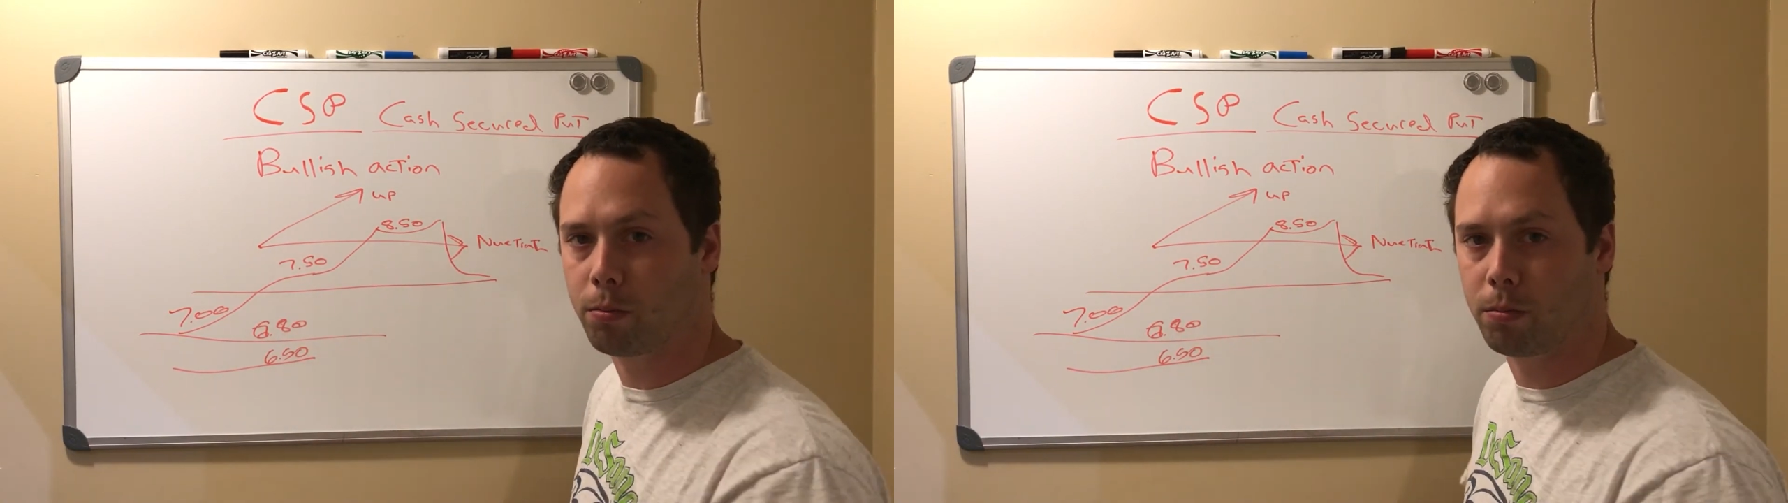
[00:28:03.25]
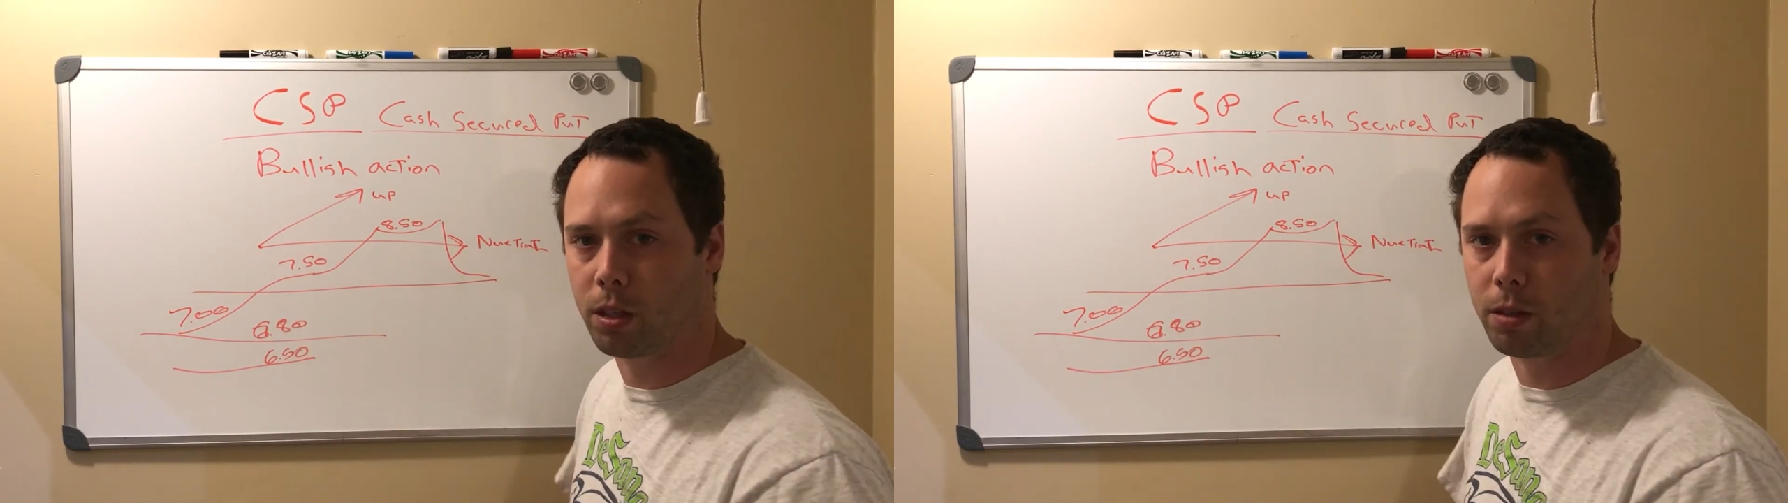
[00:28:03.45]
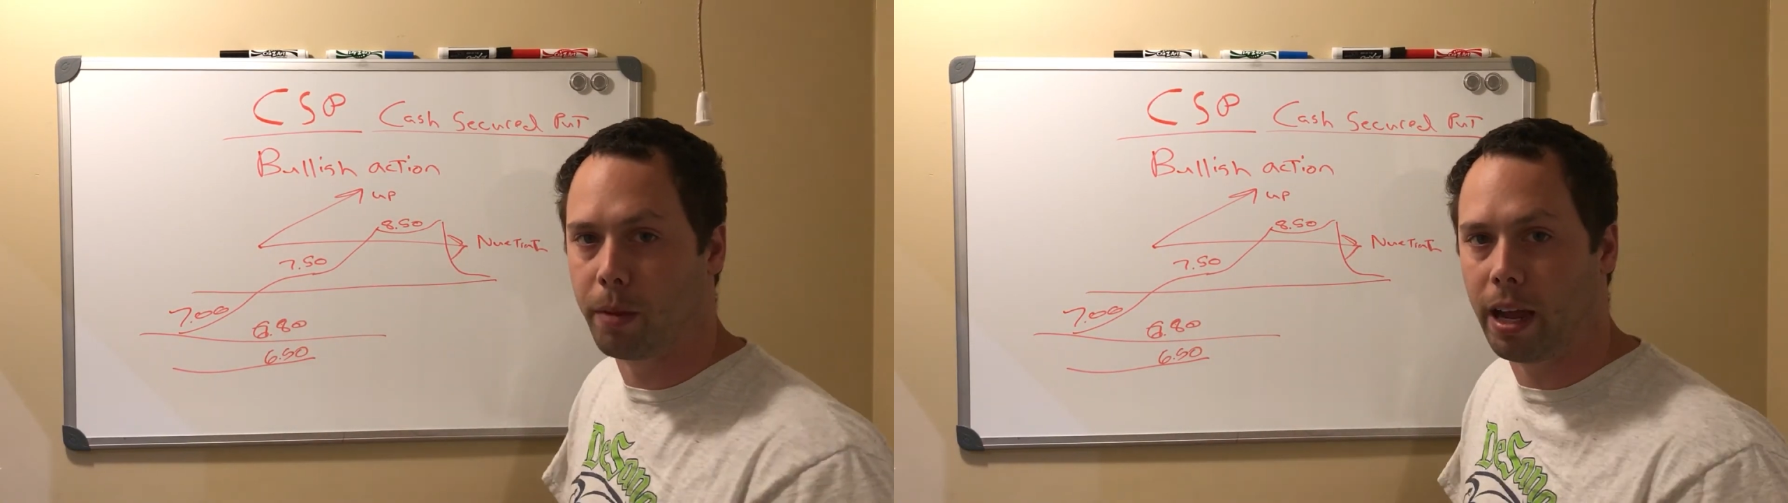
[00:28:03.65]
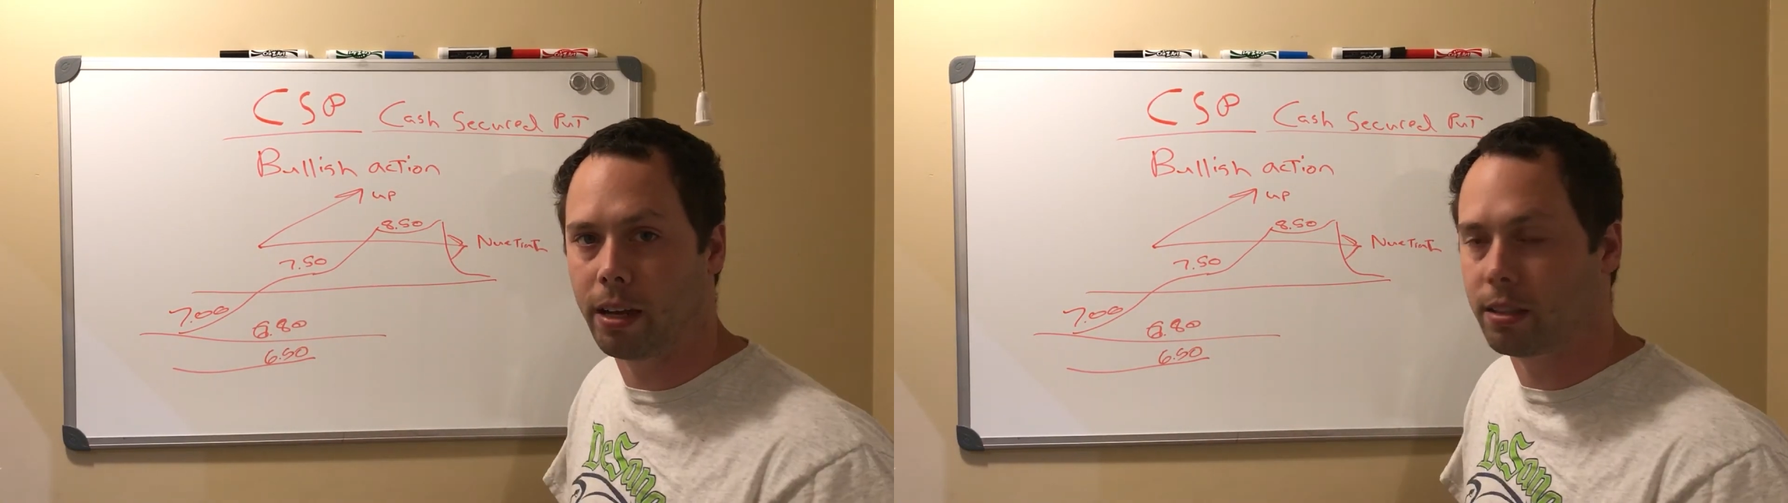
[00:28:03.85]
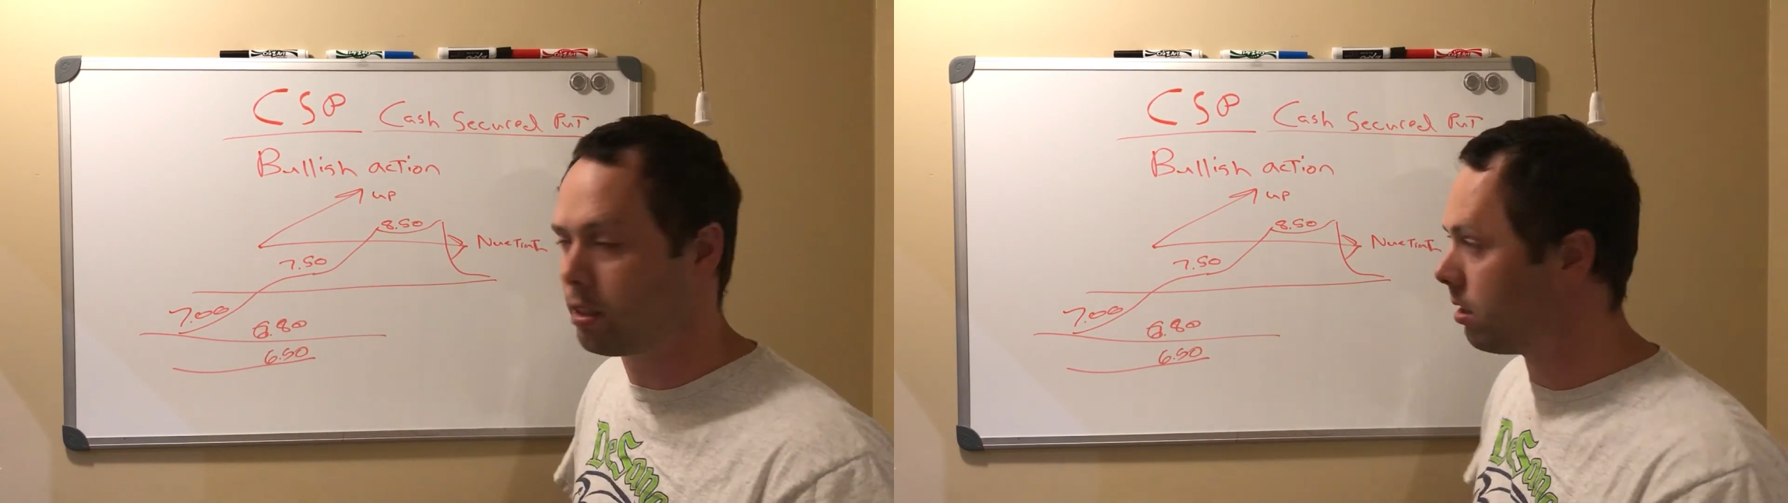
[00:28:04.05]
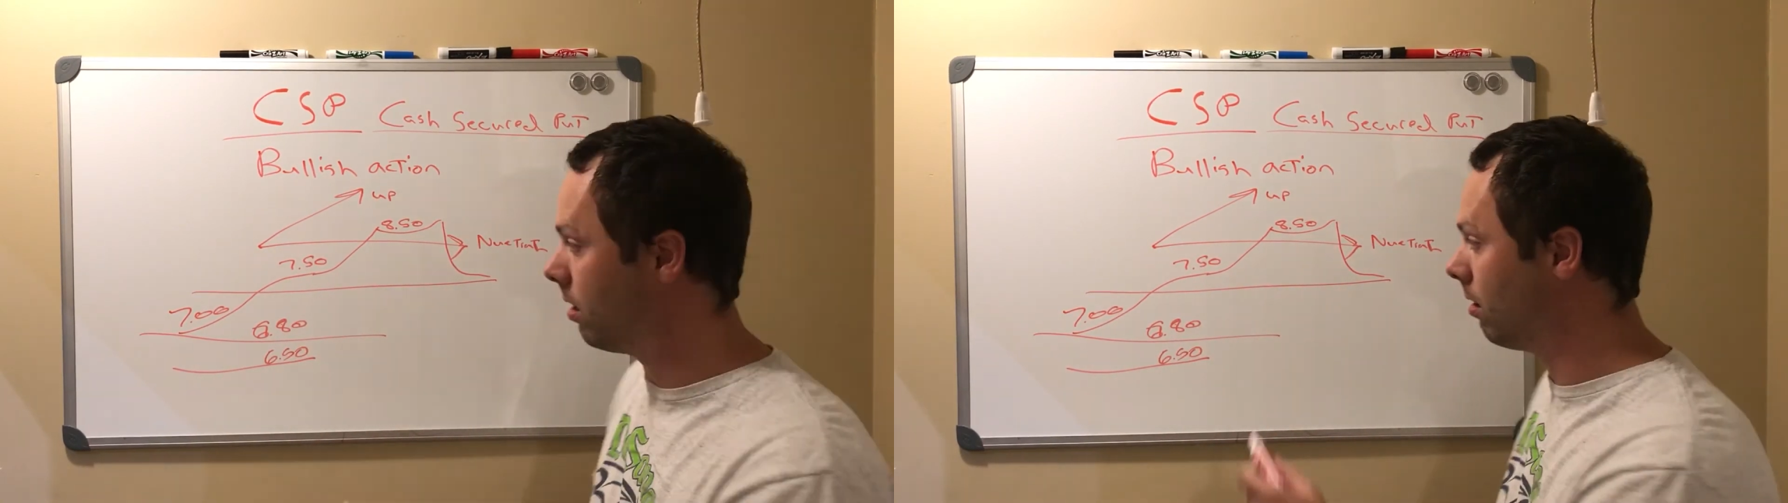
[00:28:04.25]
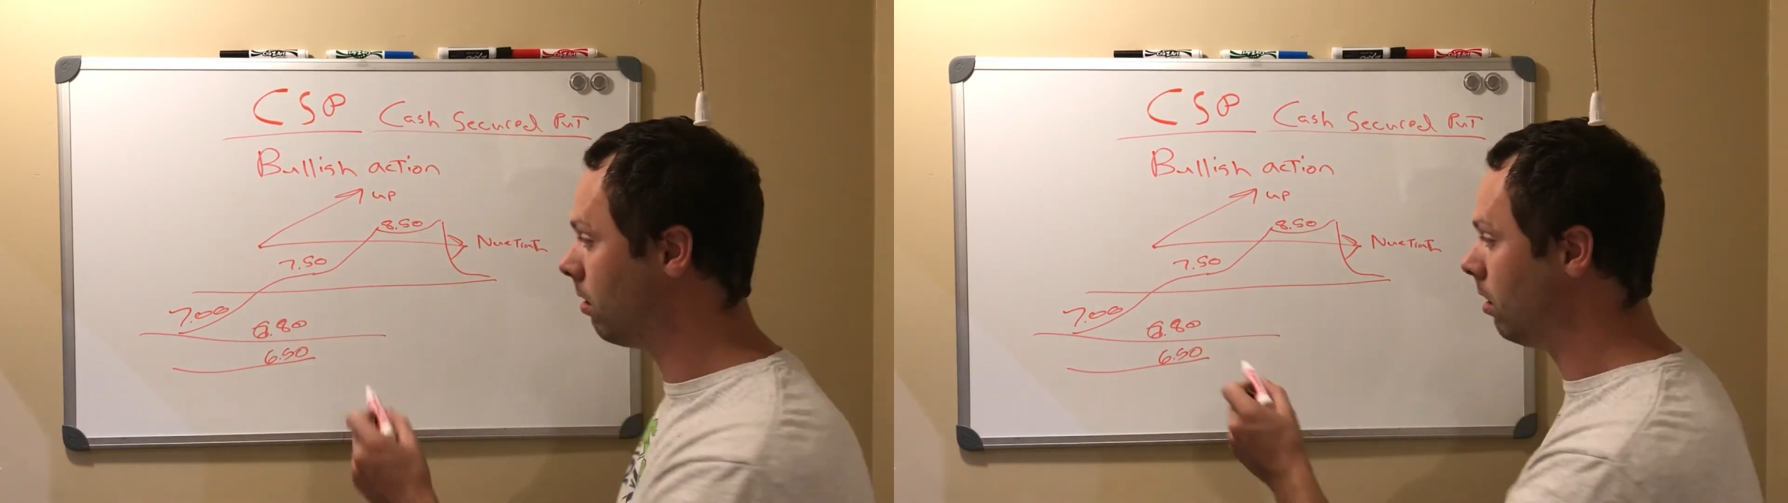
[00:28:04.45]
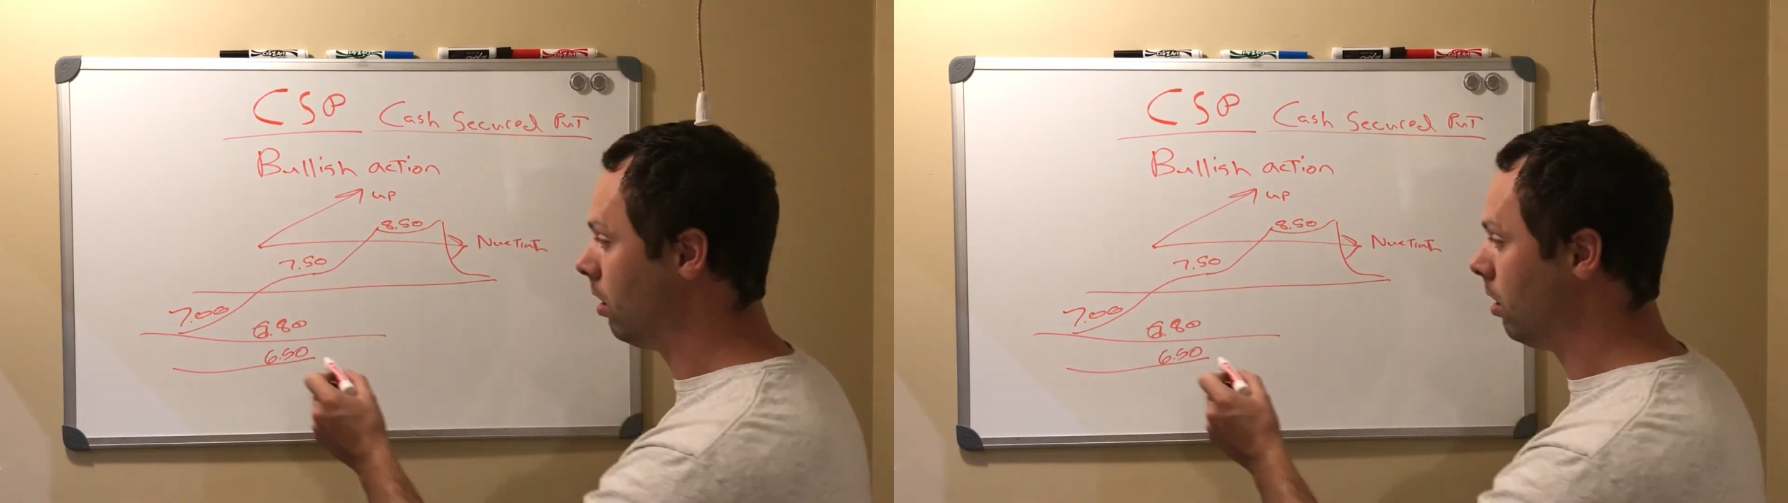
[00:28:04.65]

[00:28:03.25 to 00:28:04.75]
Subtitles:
the demand isn't there,